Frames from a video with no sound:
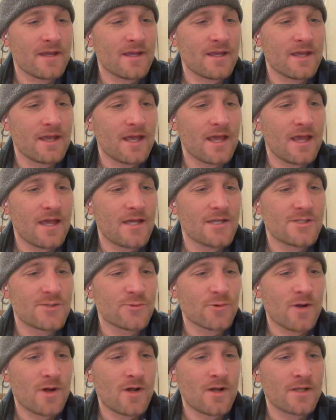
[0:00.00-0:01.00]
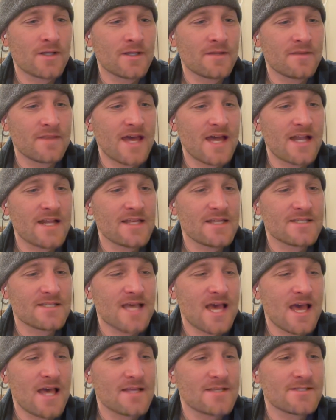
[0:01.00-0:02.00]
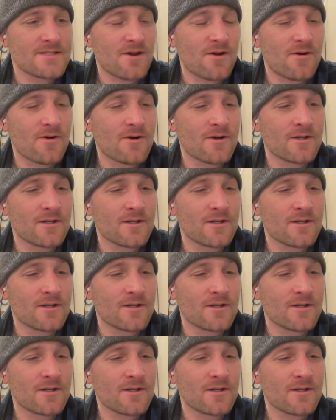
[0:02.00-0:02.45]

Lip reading: Hezron, that is Hazar,